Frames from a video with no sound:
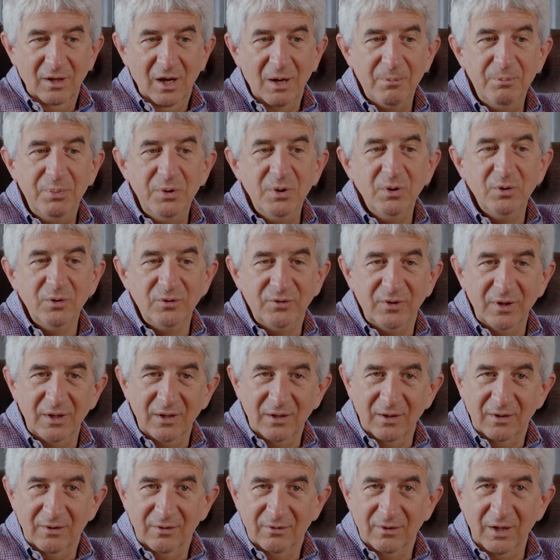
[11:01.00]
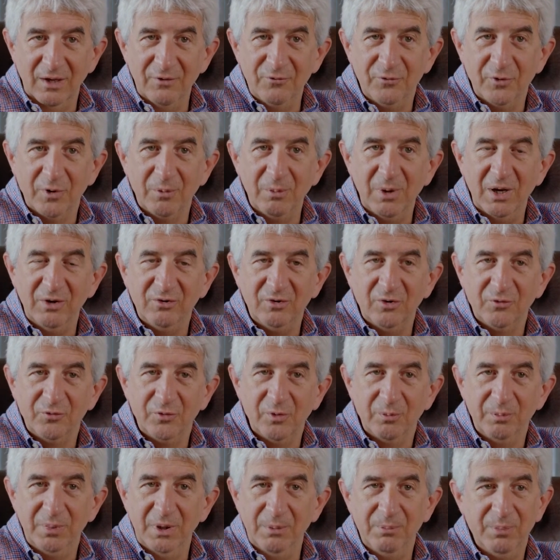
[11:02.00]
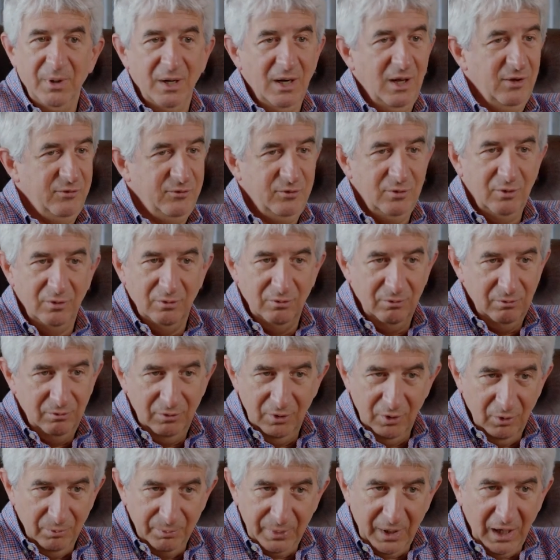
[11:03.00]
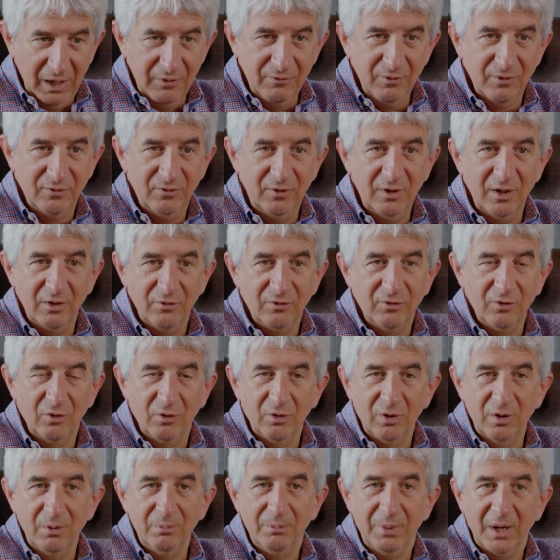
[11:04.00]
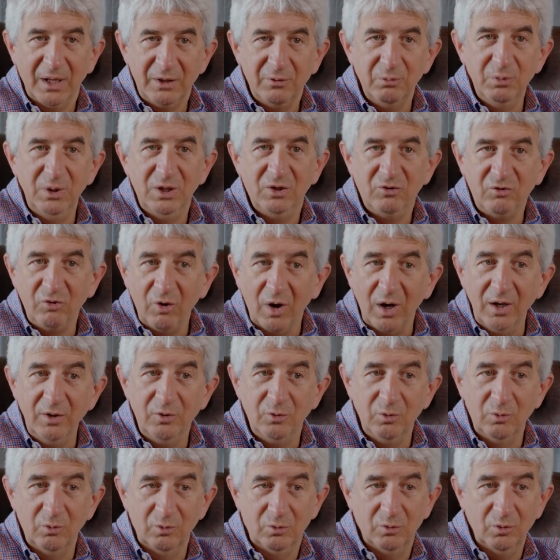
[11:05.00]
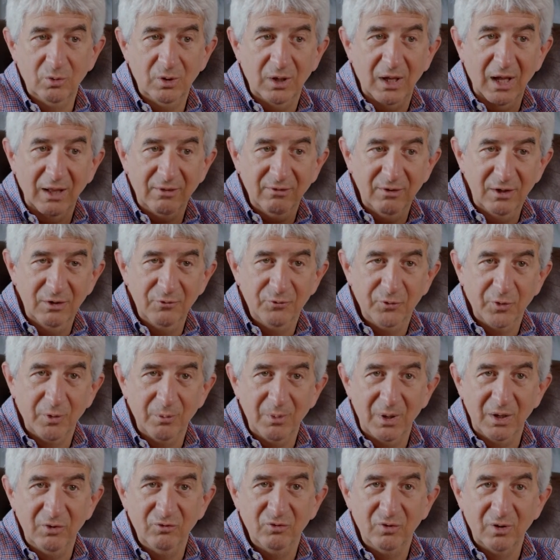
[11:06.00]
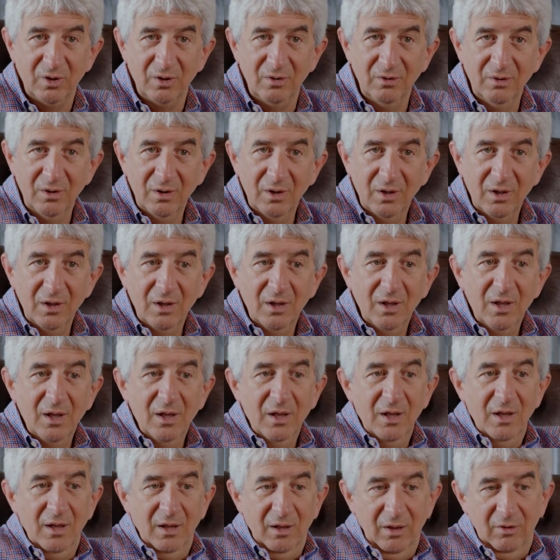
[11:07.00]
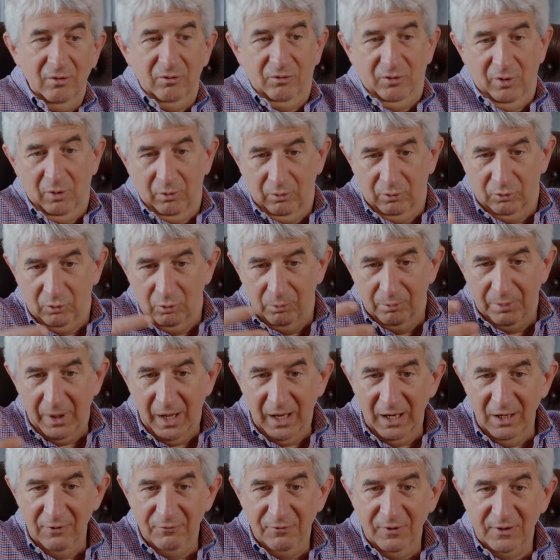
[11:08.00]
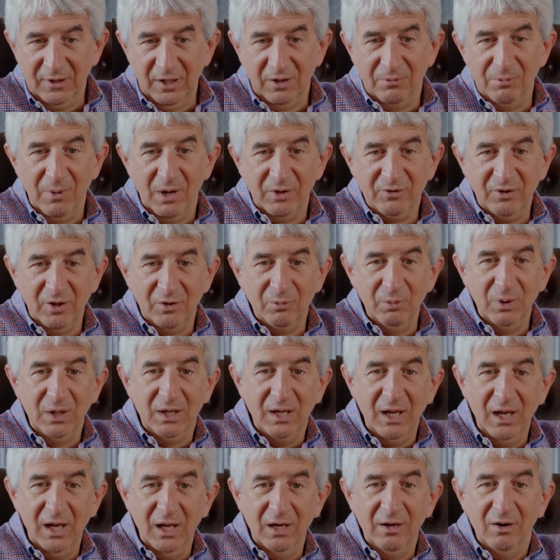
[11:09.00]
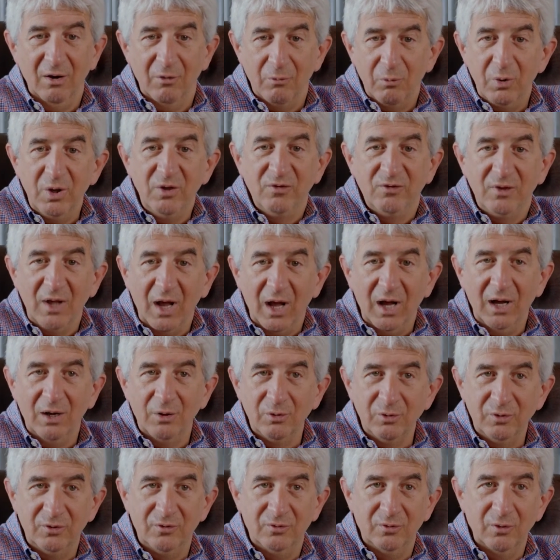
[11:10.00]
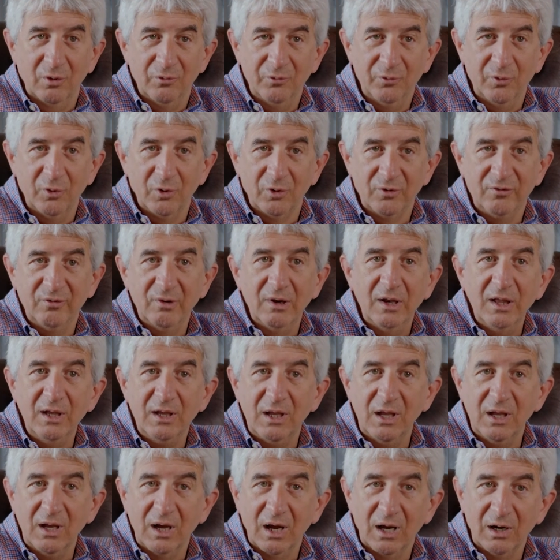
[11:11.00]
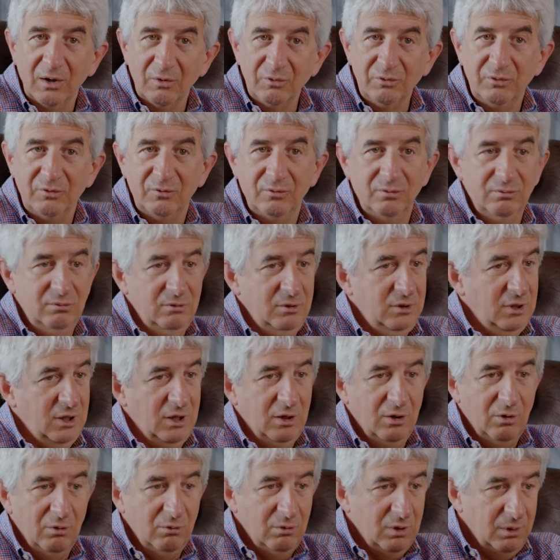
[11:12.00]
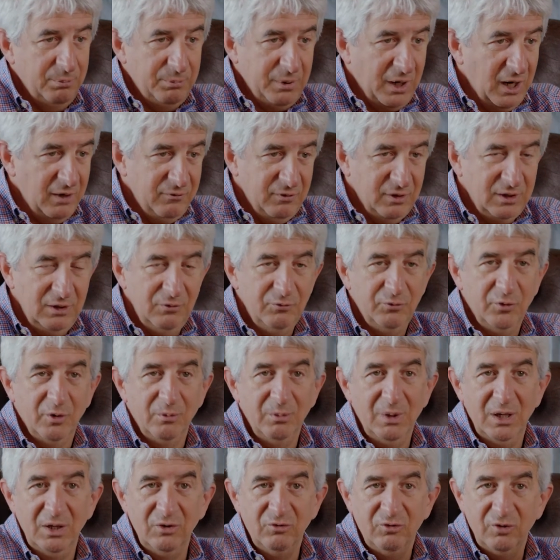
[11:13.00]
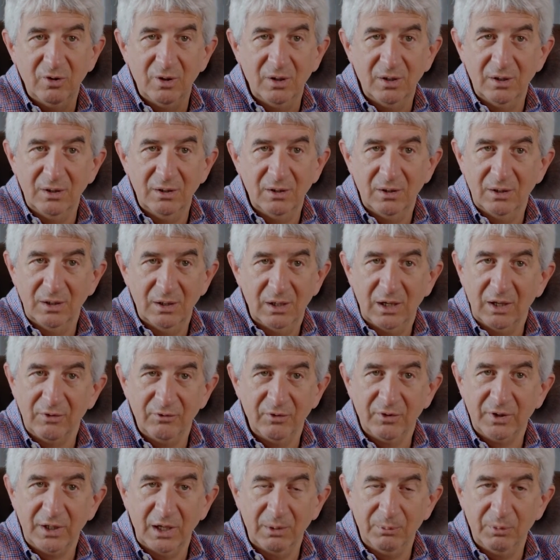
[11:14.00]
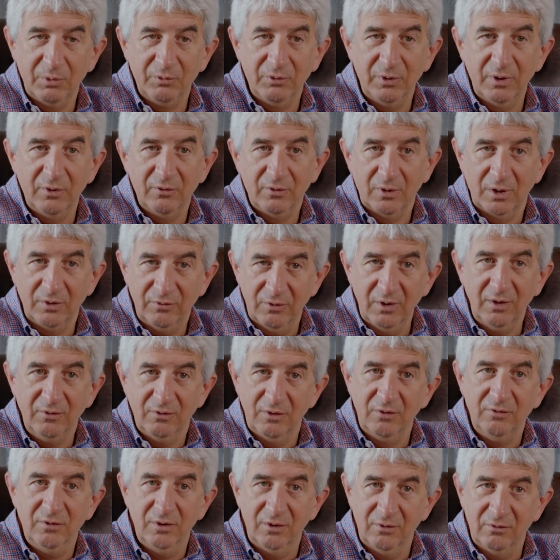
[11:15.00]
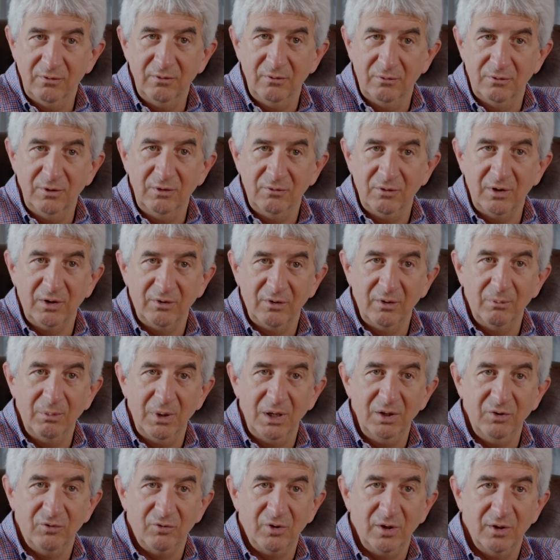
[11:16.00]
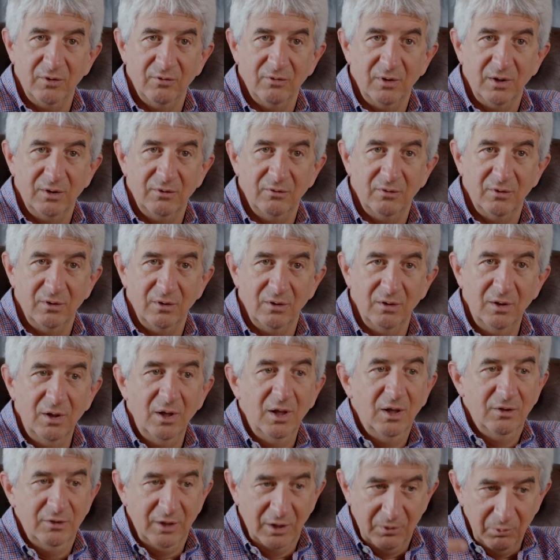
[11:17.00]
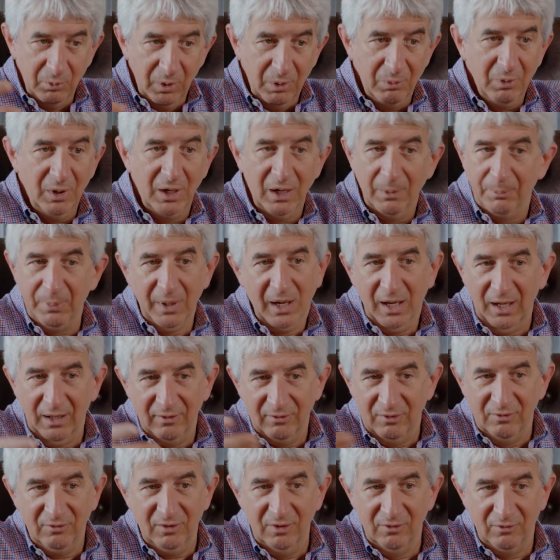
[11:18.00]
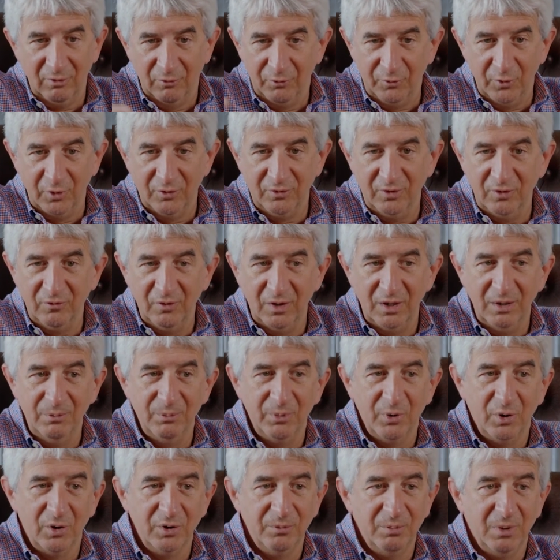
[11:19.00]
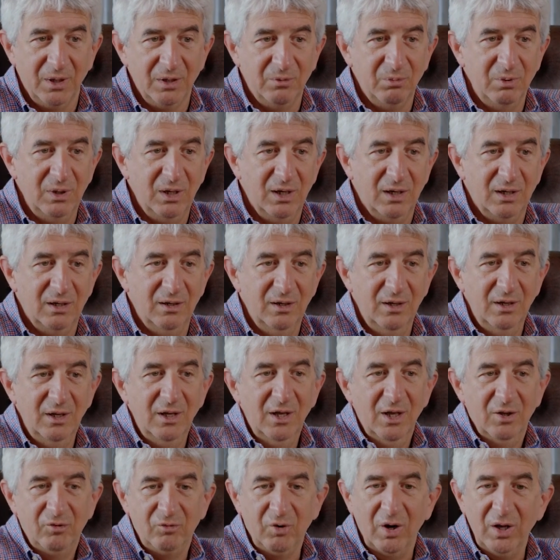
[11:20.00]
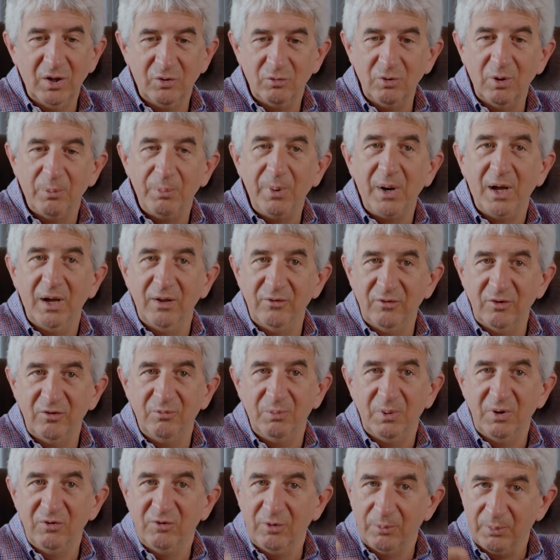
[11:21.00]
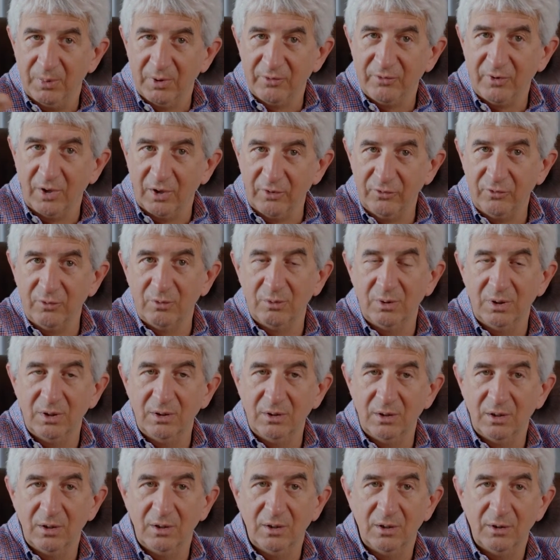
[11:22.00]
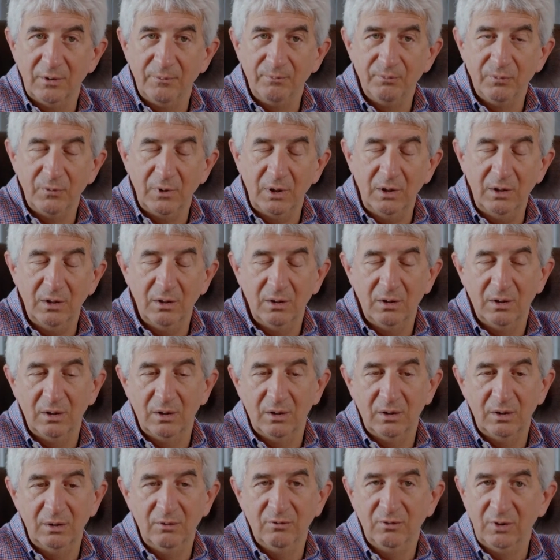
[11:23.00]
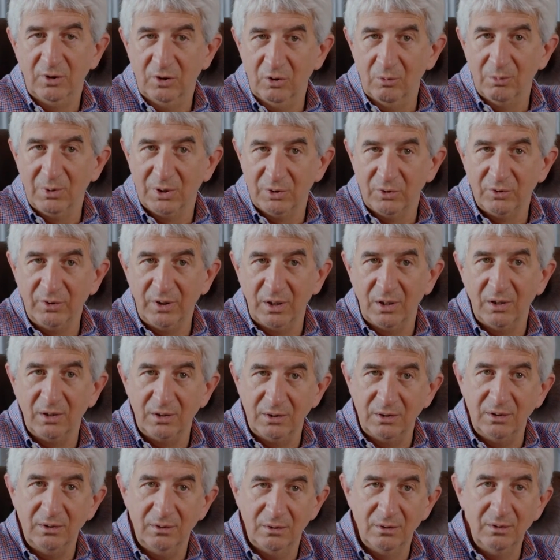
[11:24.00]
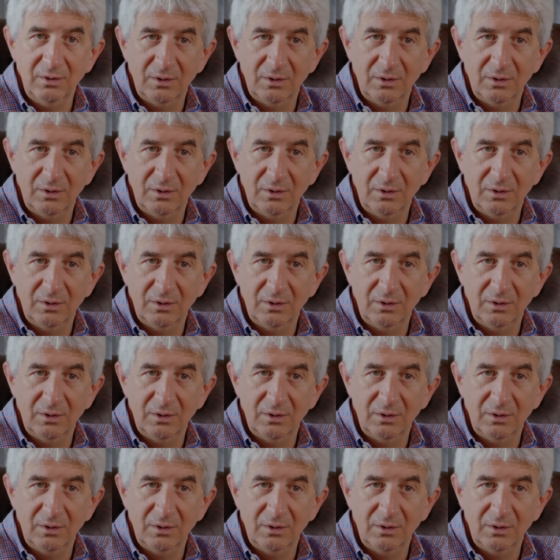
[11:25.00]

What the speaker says: abusing the information from people, also, you know, privacy and so on. But we try to get the information, so to benefit as much as we can, without, of course, leaking out, you know, private information and other type of things. So I think these are the main trends that we will apply. And this is, of course, it's very broad, but we are trying to apply these principles also in the human.ai